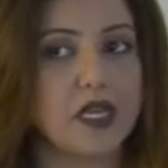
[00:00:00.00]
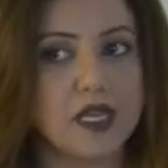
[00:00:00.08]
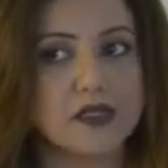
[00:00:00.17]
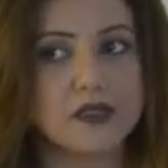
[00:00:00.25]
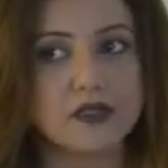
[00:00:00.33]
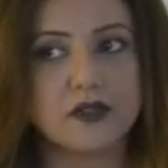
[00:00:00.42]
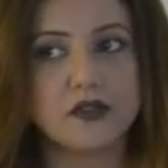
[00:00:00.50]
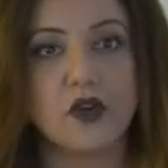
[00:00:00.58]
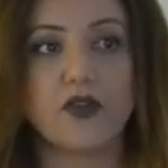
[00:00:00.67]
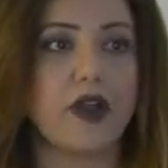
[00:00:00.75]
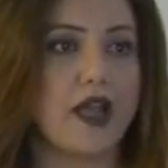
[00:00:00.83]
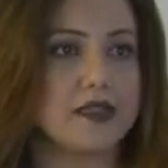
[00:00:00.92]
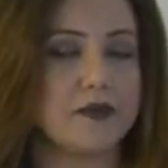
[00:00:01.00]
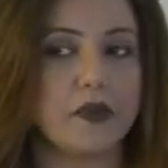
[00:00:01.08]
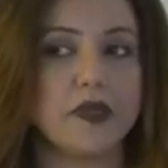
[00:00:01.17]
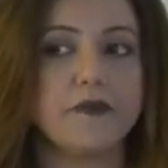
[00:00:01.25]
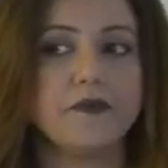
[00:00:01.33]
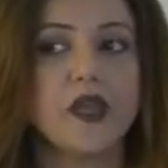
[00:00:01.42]
cancer or
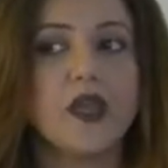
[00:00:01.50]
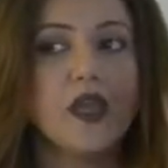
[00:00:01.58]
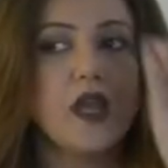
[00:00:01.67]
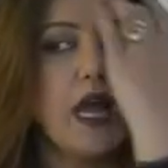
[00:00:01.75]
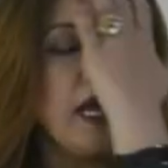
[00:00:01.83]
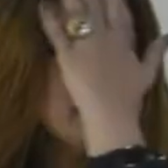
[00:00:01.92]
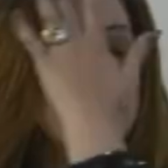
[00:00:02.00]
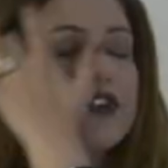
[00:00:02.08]
asthma, and